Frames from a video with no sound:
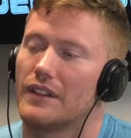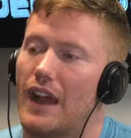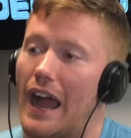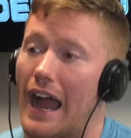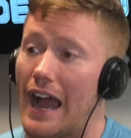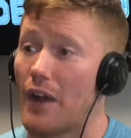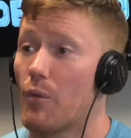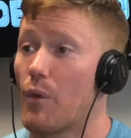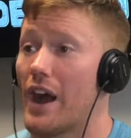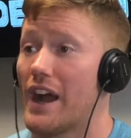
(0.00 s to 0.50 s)

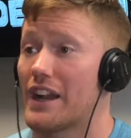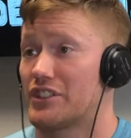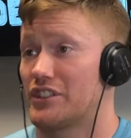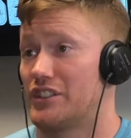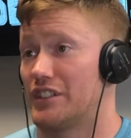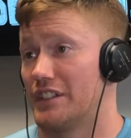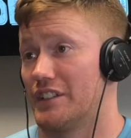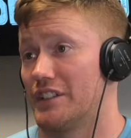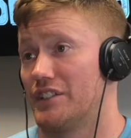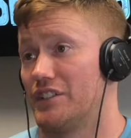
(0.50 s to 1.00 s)
I watched
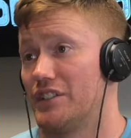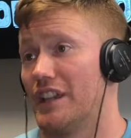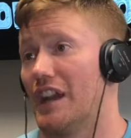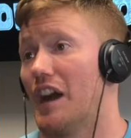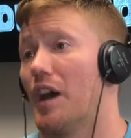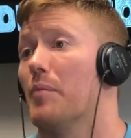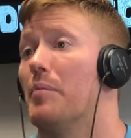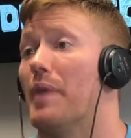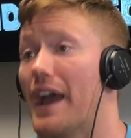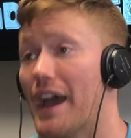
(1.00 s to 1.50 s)
it to see
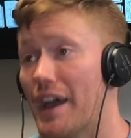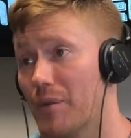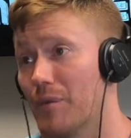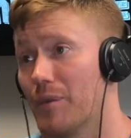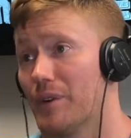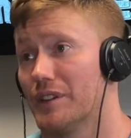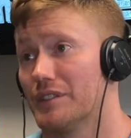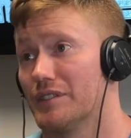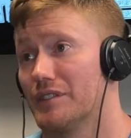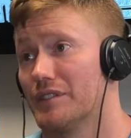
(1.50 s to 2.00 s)
how bad it
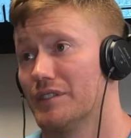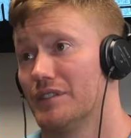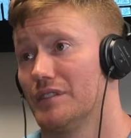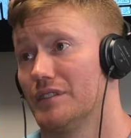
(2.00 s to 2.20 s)
was.